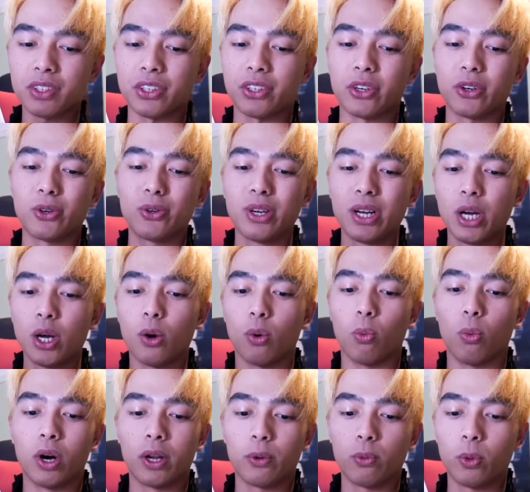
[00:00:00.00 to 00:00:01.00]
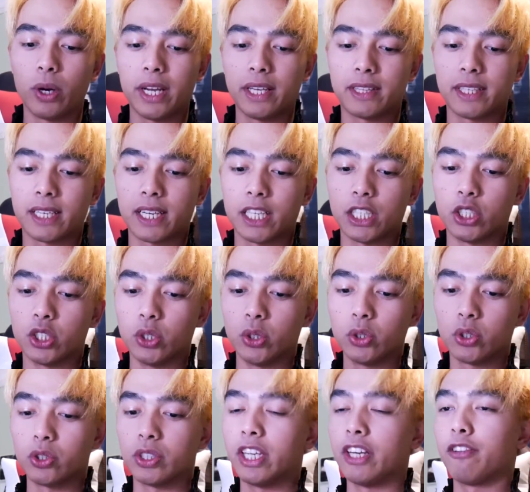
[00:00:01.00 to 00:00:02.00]
You know, one way that I
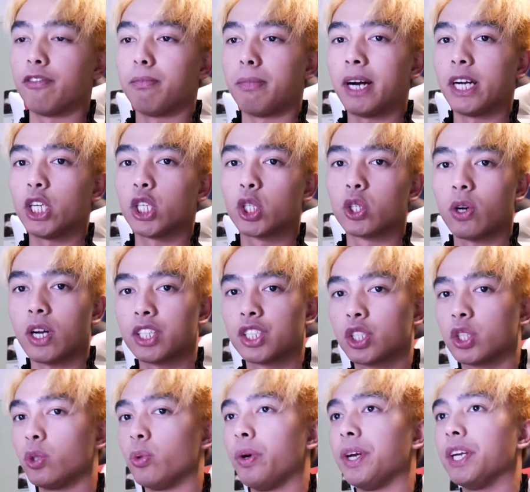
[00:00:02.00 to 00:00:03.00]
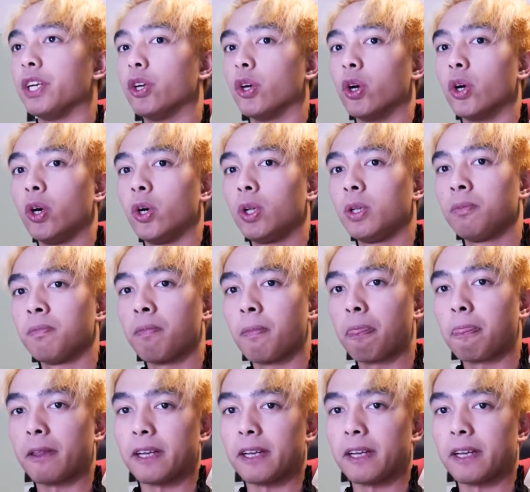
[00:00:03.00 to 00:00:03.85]
do to give my trust to a girl